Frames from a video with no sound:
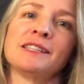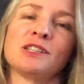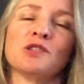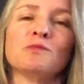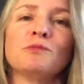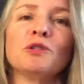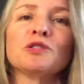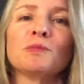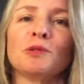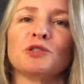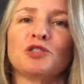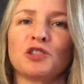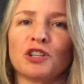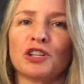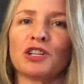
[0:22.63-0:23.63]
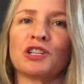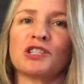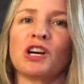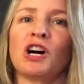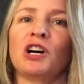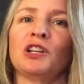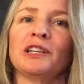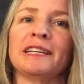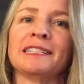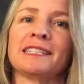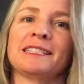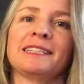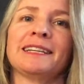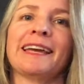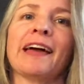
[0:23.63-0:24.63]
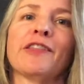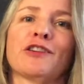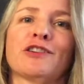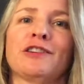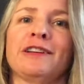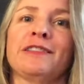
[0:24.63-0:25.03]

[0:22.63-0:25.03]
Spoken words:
so multiple sugars all linked together.